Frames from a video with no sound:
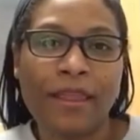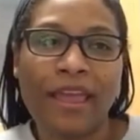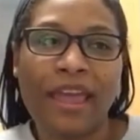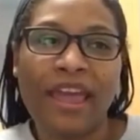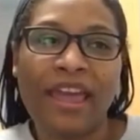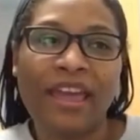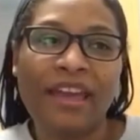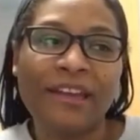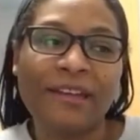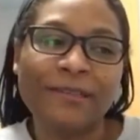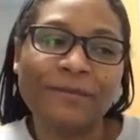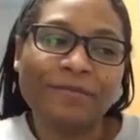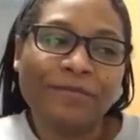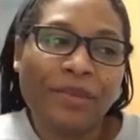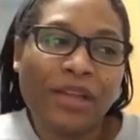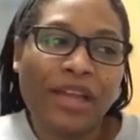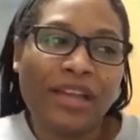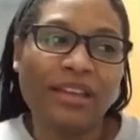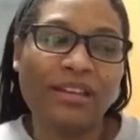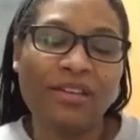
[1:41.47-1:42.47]
And
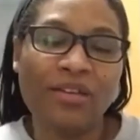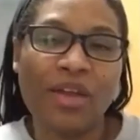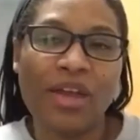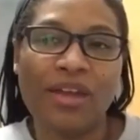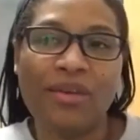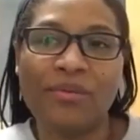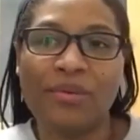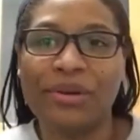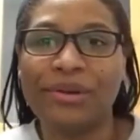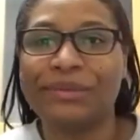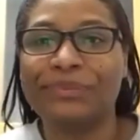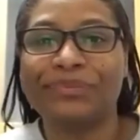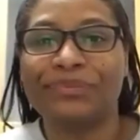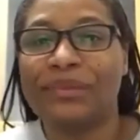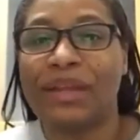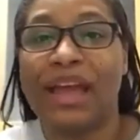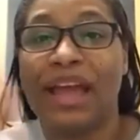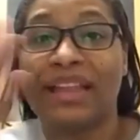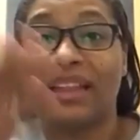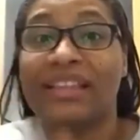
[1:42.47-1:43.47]
I'm like, okay, well,
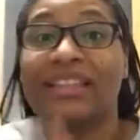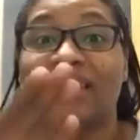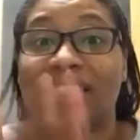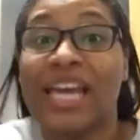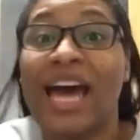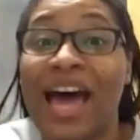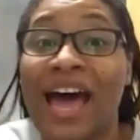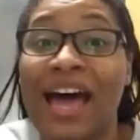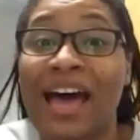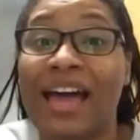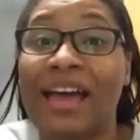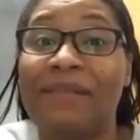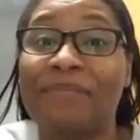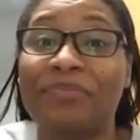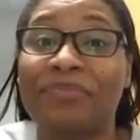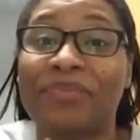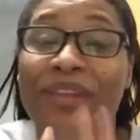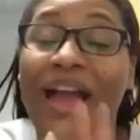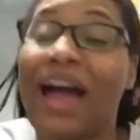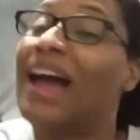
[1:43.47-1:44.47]
at the
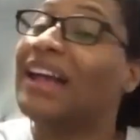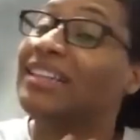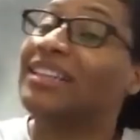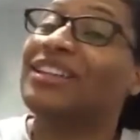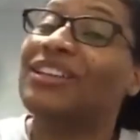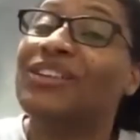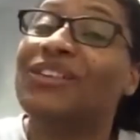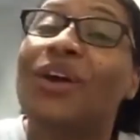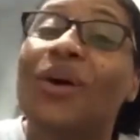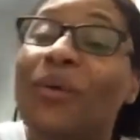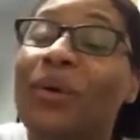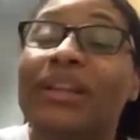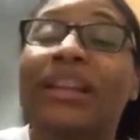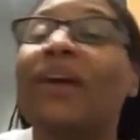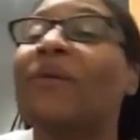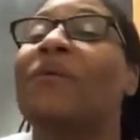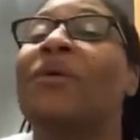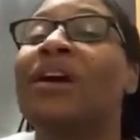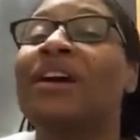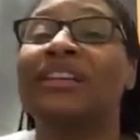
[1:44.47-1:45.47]
time, I didn't know what
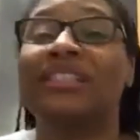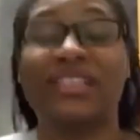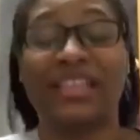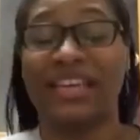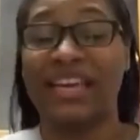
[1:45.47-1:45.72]
that was.